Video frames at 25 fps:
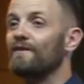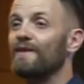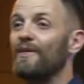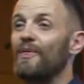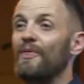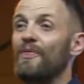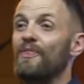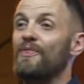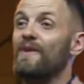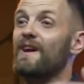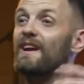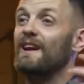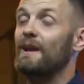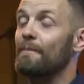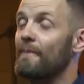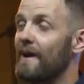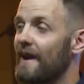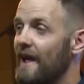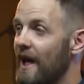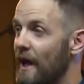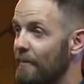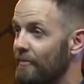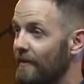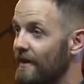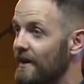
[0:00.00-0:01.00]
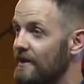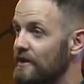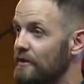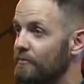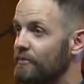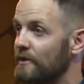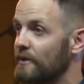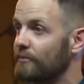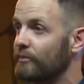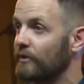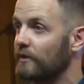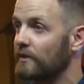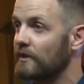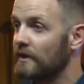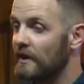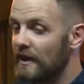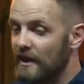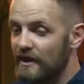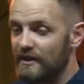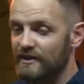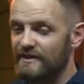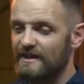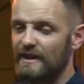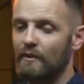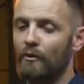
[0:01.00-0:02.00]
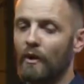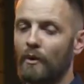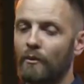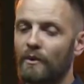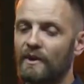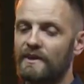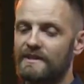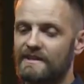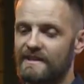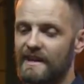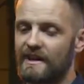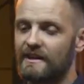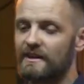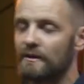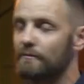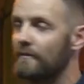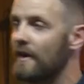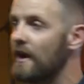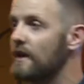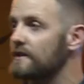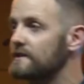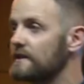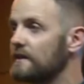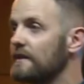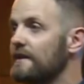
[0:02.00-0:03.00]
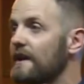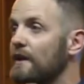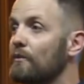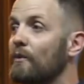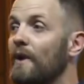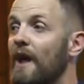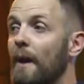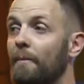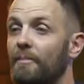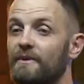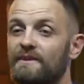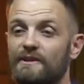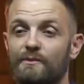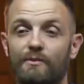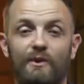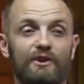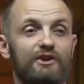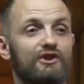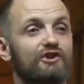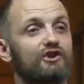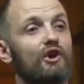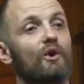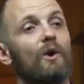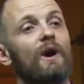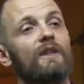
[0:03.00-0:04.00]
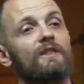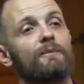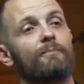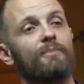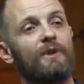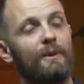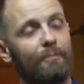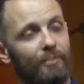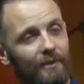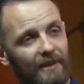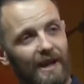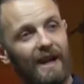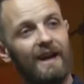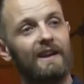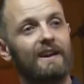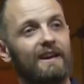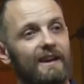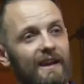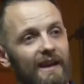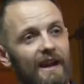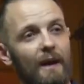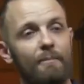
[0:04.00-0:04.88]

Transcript: can't even think about helping other people. You see, when we ascend a mountain, then what happens is we can show other people how to